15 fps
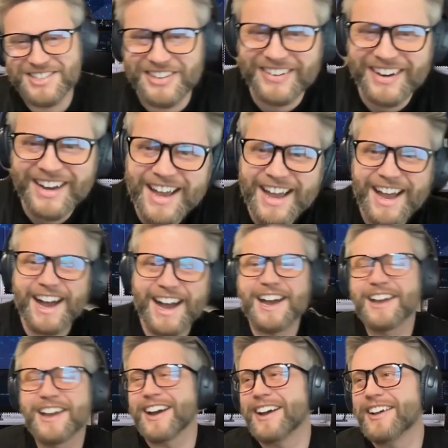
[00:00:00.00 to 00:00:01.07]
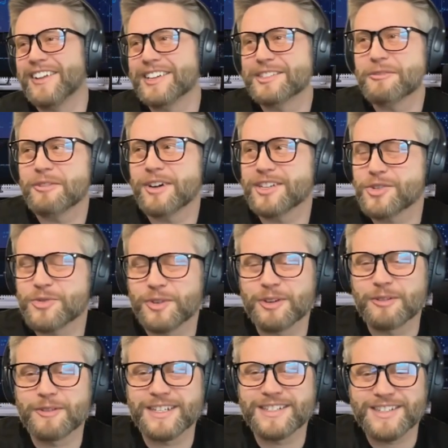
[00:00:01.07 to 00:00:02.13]
so I, I, like to watch
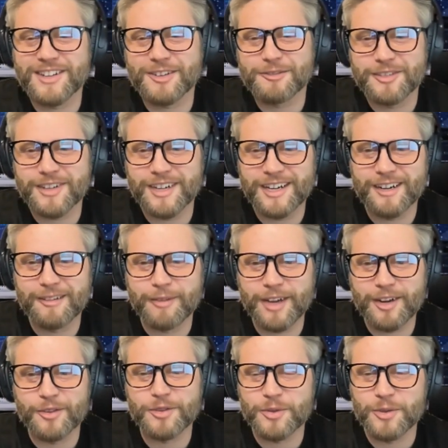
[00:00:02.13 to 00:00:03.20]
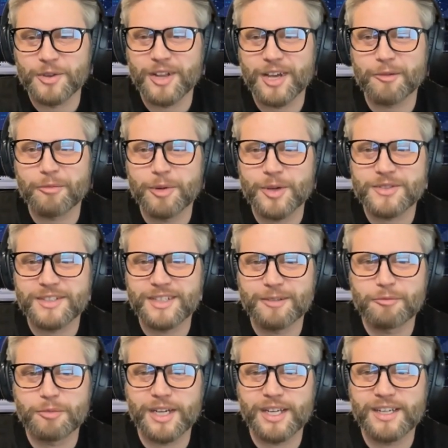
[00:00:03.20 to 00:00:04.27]
Twitter myself. Um, I don't do a lot of
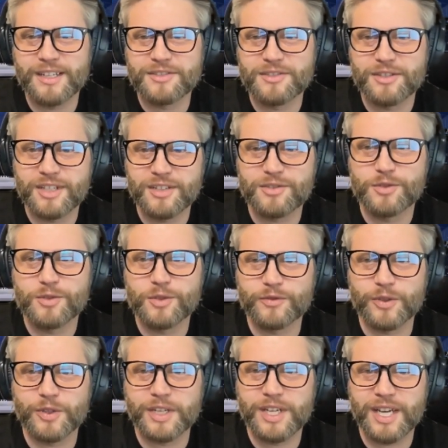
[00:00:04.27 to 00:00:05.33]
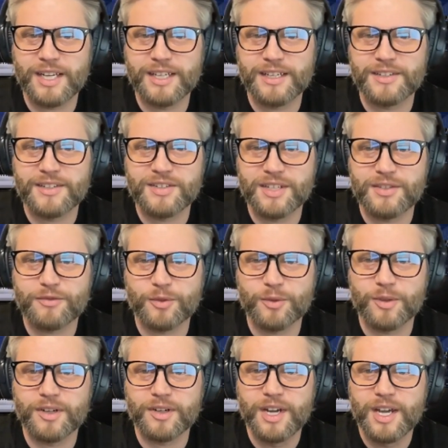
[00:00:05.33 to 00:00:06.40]
posting, but it's it's useful to kind of get a sense
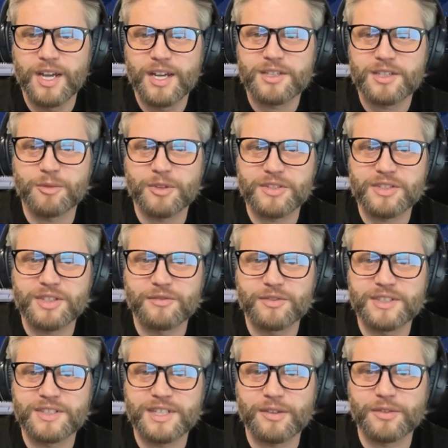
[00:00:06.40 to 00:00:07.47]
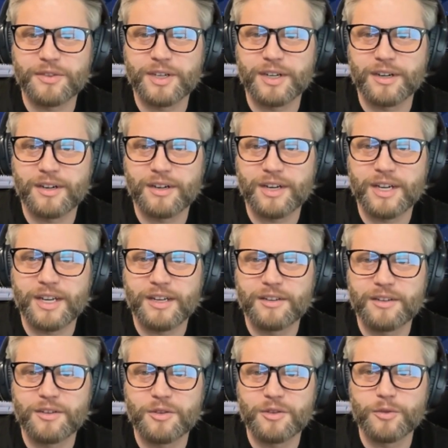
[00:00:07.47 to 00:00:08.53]
for some of the stuff that's out there
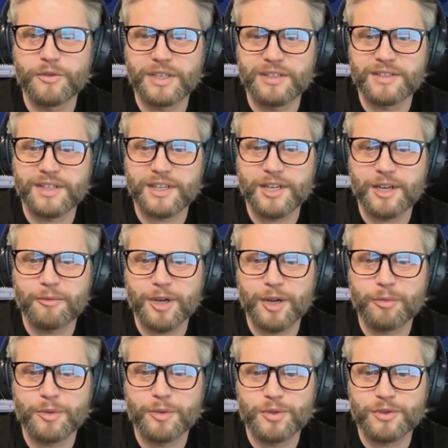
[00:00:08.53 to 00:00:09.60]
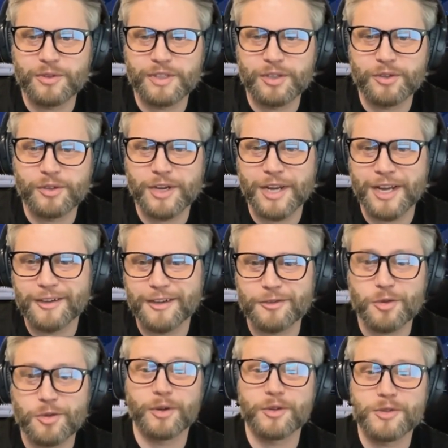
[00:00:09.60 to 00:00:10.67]
and new things that come up. Usually create
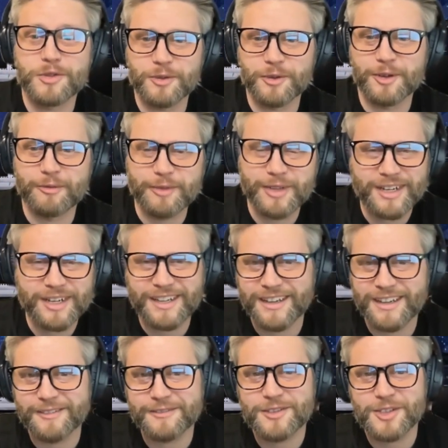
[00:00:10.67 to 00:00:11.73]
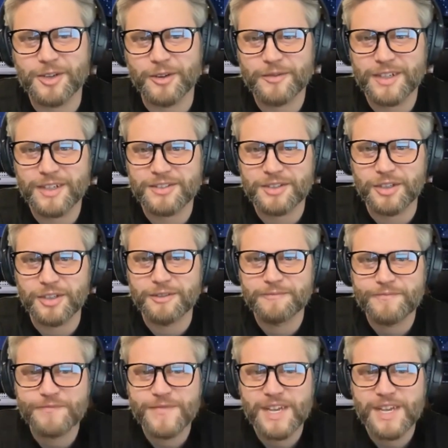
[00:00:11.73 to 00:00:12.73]
a Twitter storm, uh, so yeah. that's good.